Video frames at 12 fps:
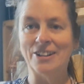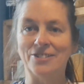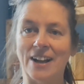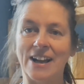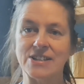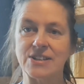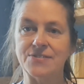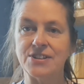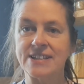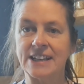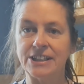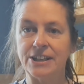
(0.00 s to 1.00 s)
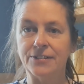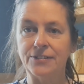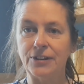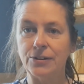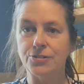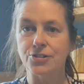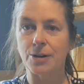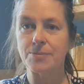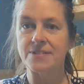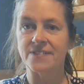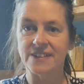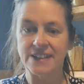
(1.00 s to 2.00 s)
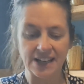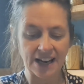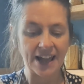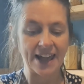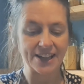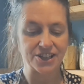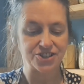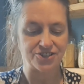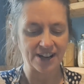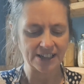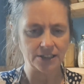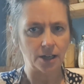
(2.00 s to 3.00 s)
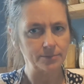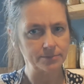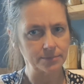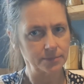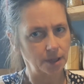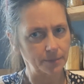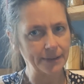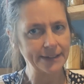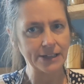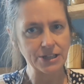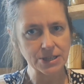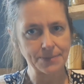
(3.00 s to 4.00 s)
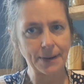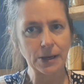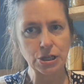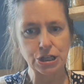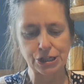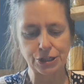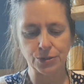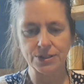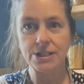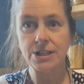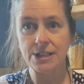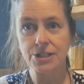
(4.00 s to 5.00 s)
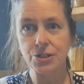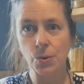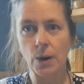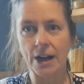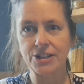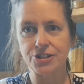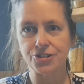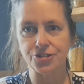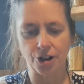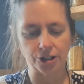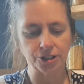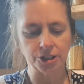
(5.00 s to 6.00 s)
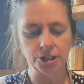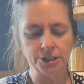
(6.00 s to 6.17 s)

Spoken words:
Right, so I've just added a few drops of vanilla extract, not many, just about 2, because it is quite strong.